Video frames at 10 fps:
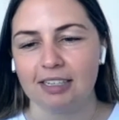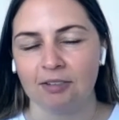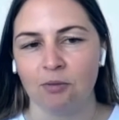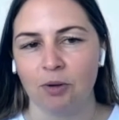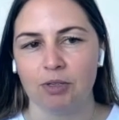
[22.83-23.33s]

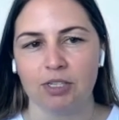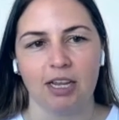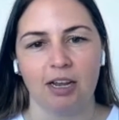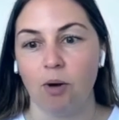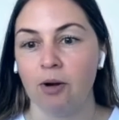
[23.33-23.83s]
And we were just
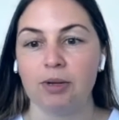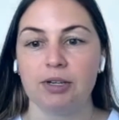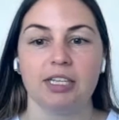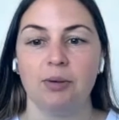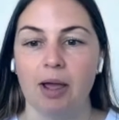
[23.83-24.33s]
like, why don't we
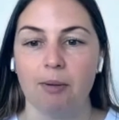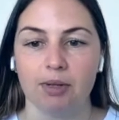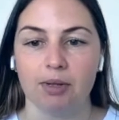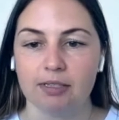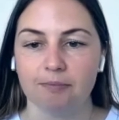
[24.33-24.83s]
just see what
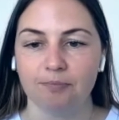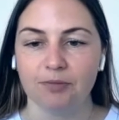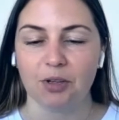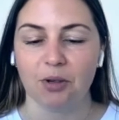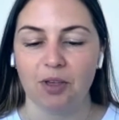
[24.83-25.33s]
happens?
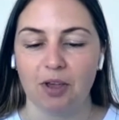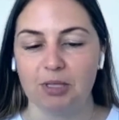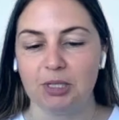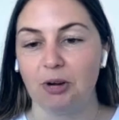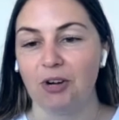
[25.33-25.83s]
So that
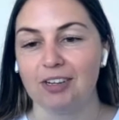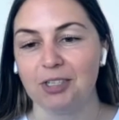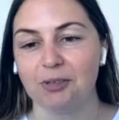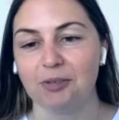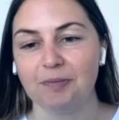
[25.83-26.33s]
was your
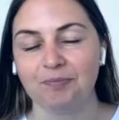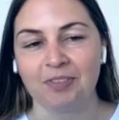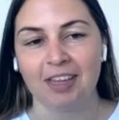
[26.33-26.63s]
initial.